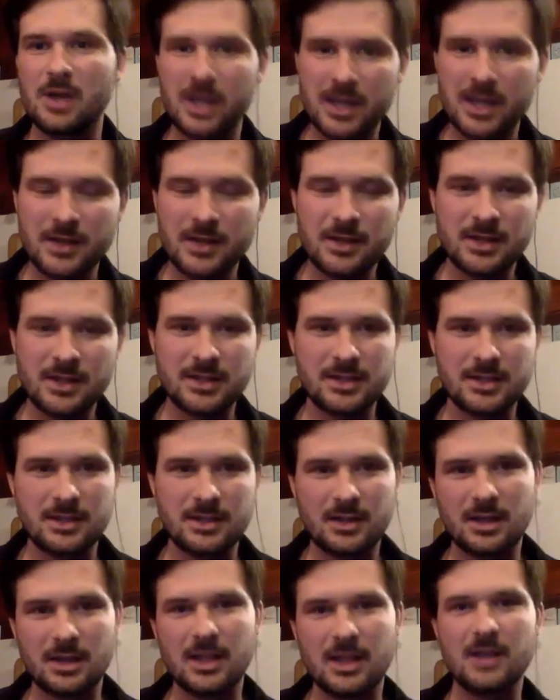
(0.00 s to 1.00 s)
in this
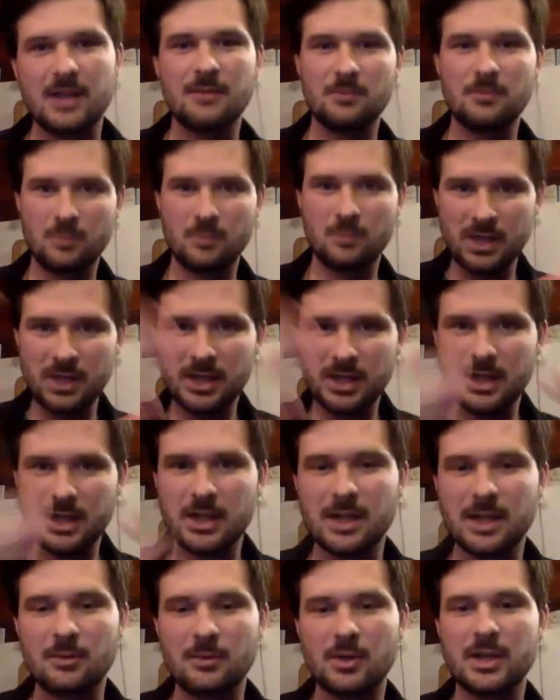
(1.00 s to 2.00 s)
coll big
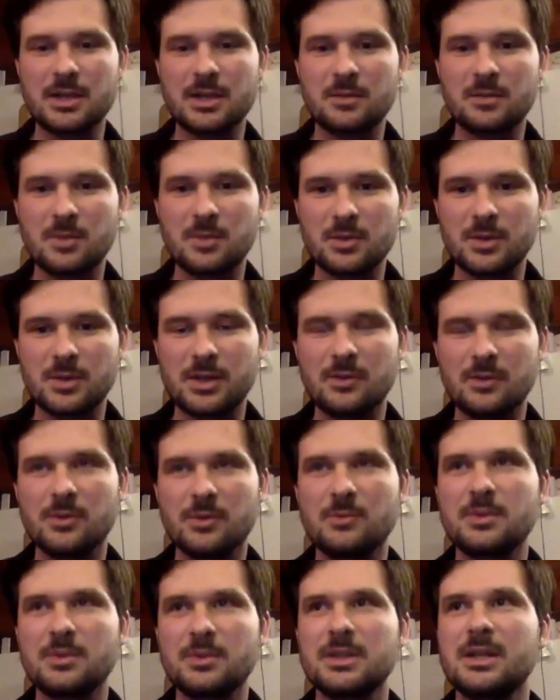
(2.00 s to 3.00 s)
collaboration between
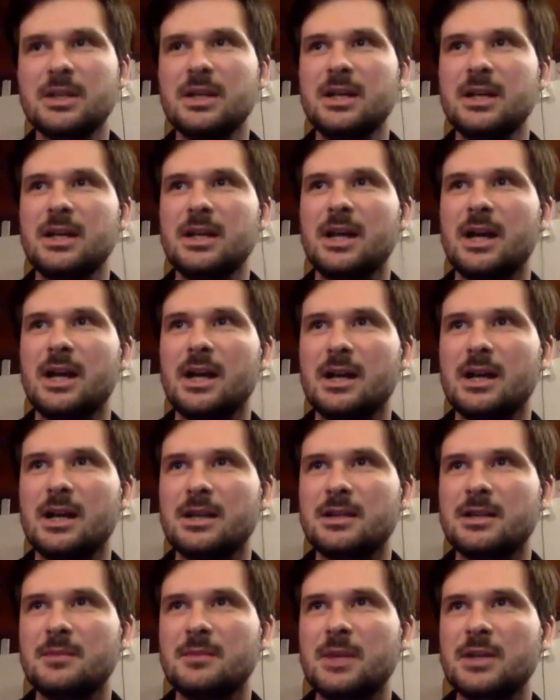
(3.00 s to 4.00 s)
groups uh,
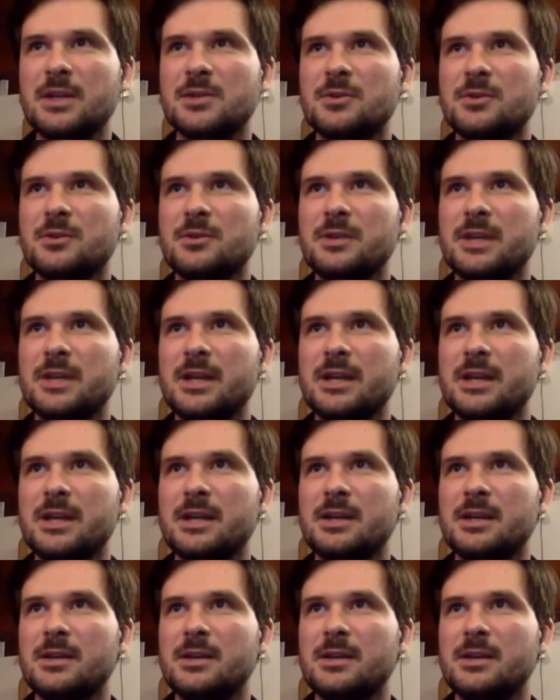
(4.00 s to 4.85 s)
to make sure that